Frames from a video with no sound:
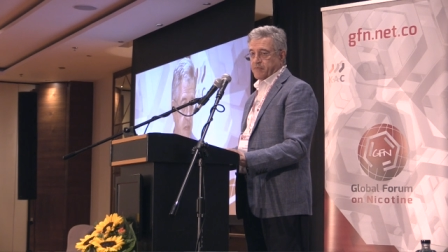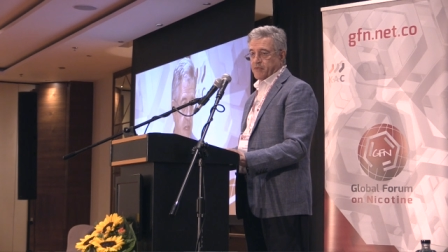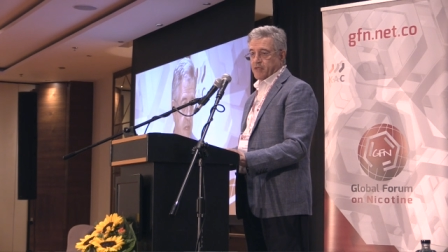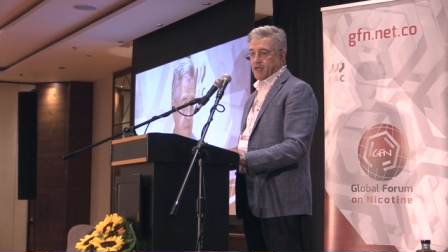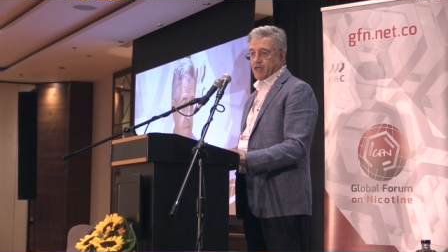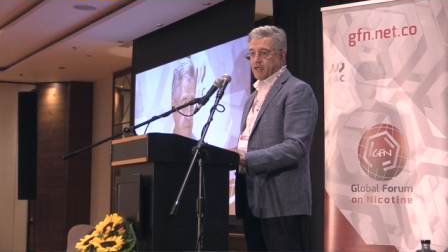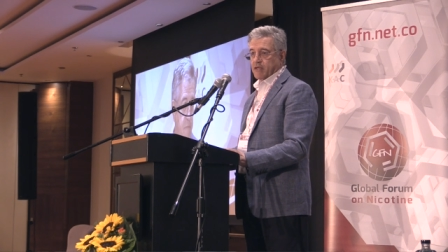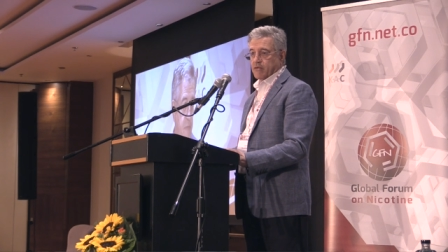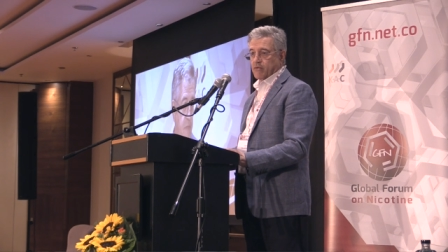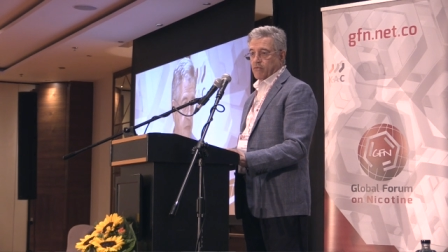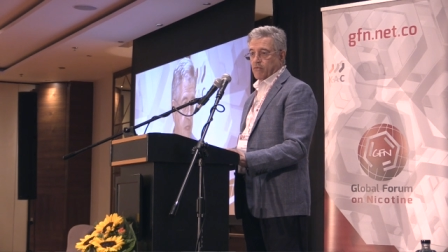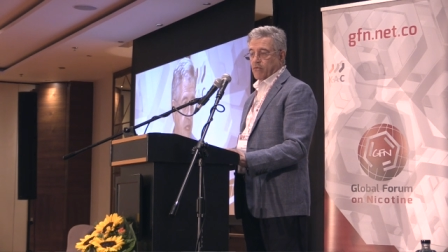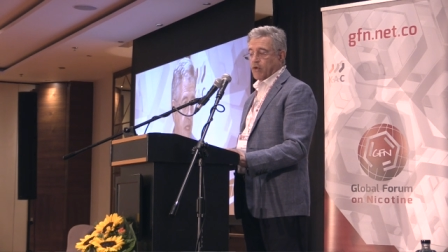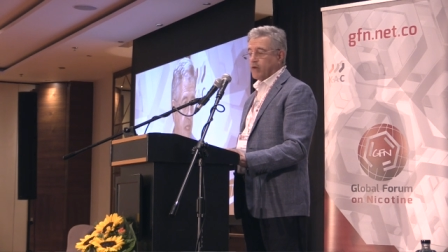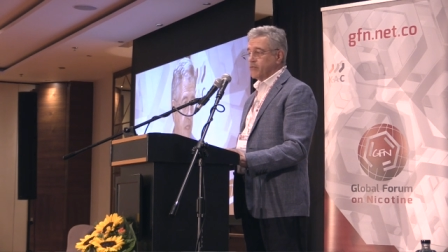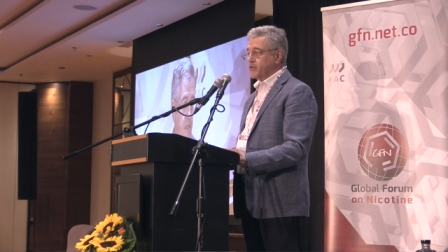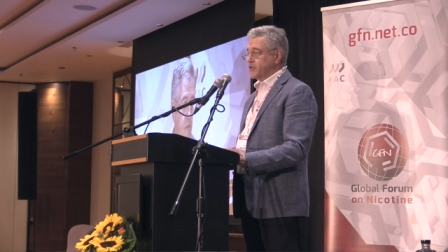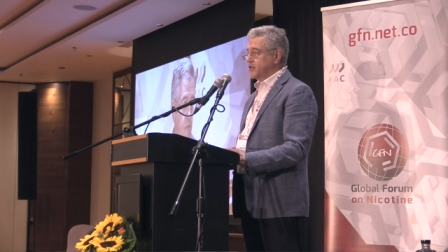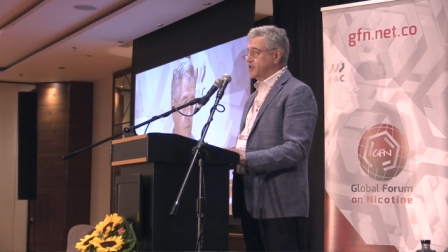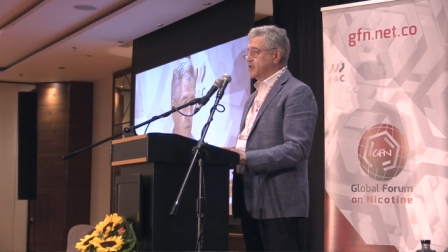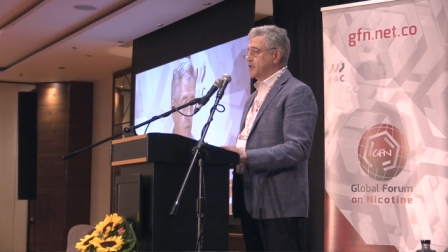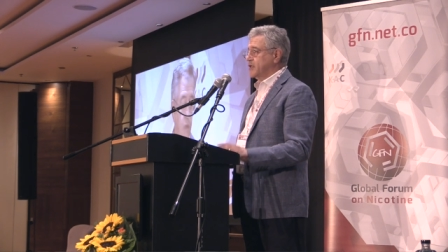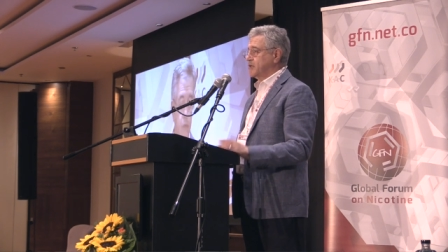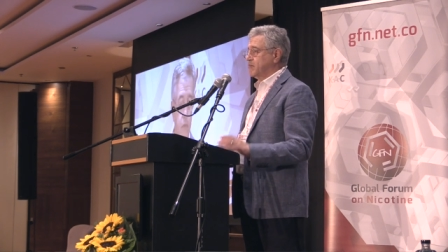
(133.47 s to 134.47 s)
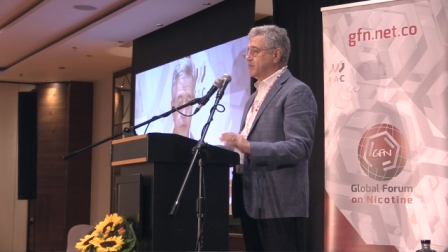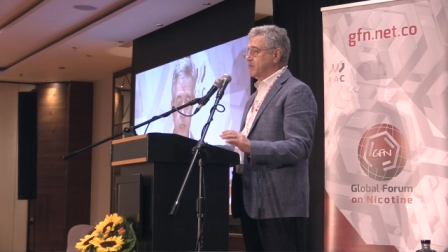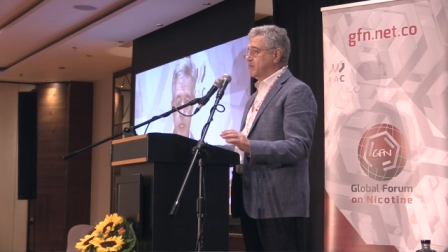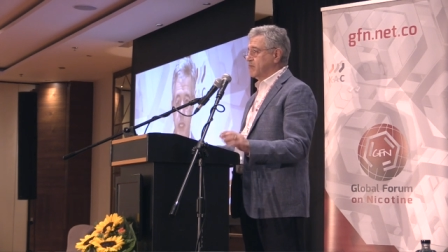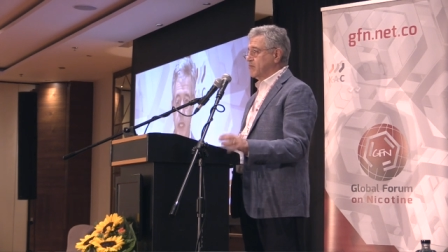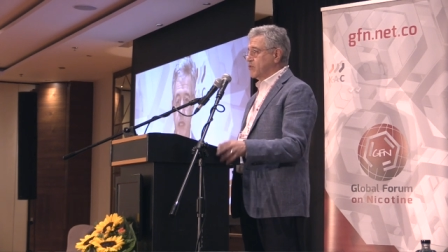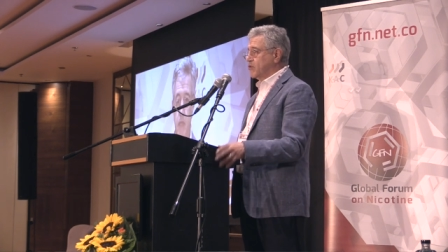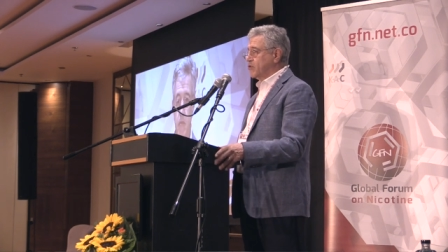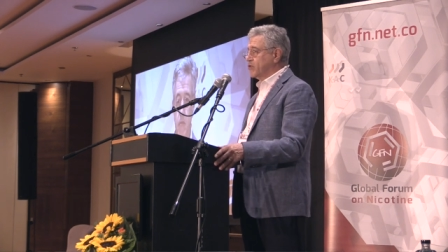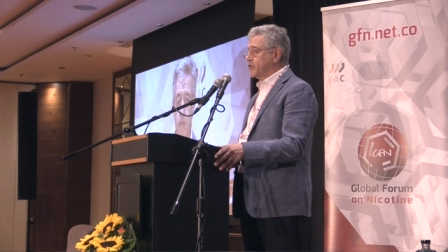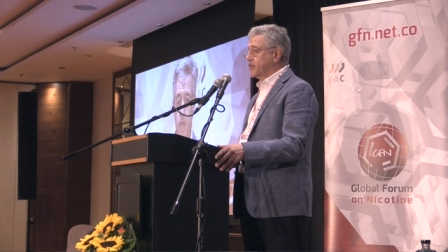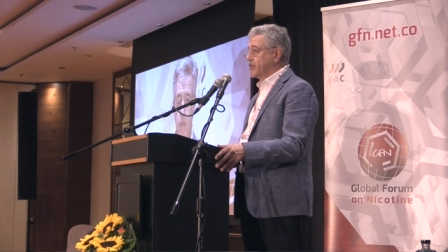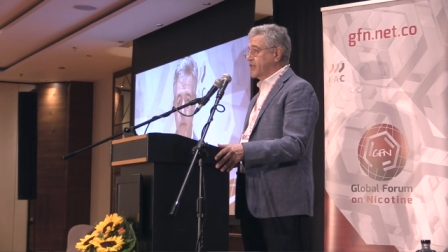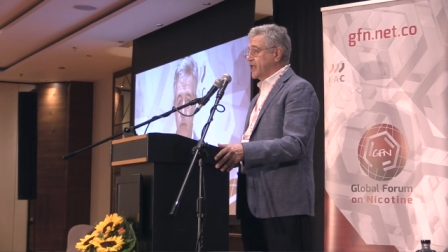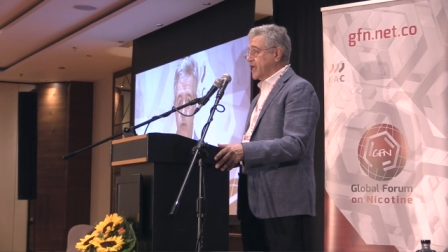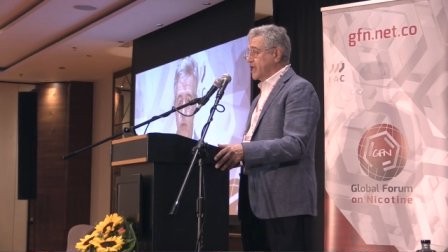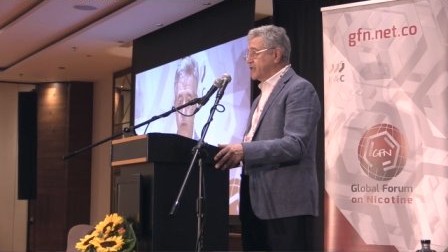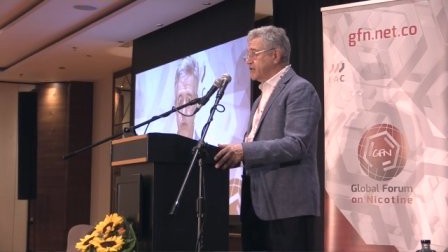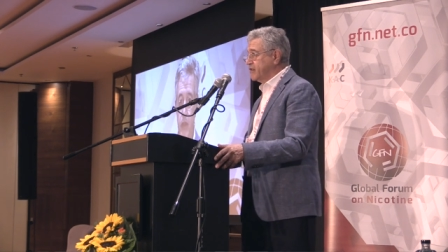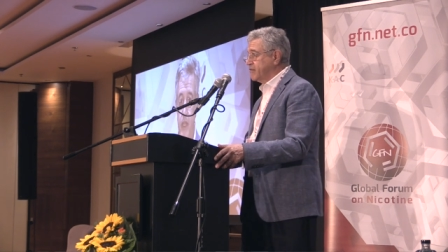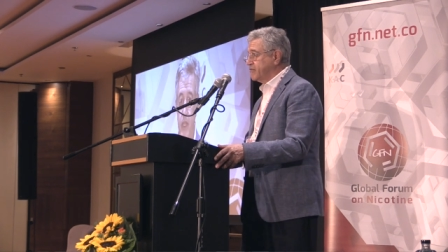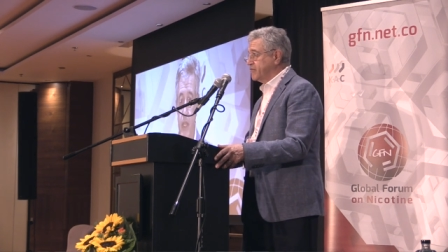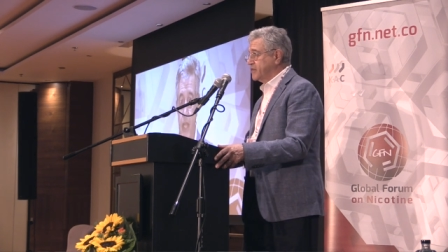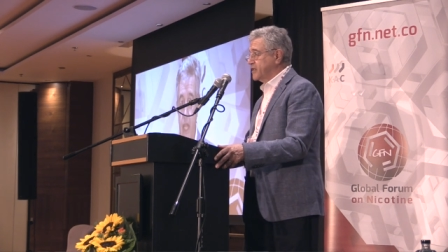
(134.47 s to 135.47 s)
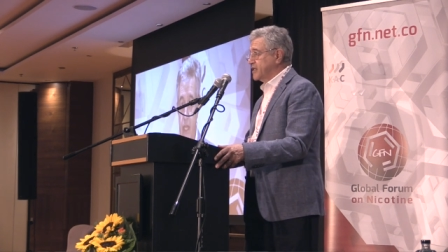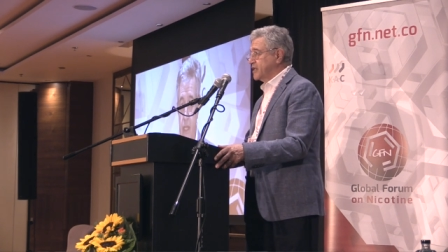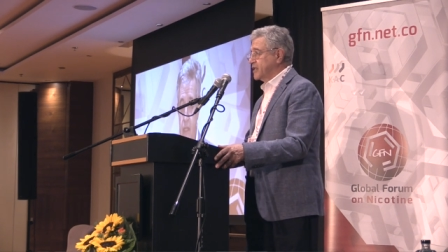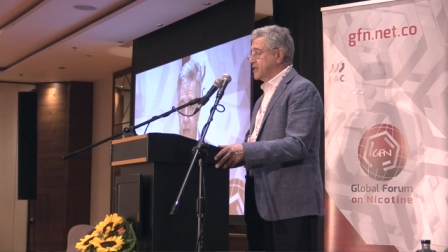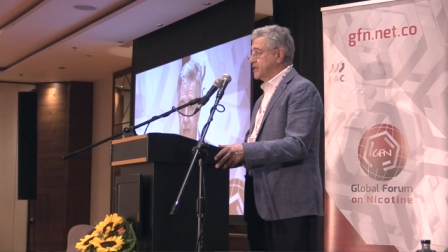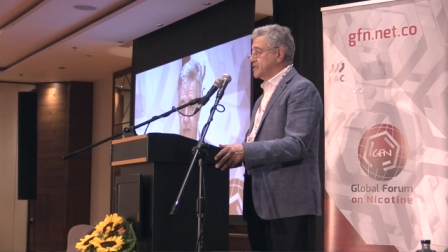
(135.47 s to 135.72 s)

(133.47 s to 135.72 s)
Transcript: And what we need more than anything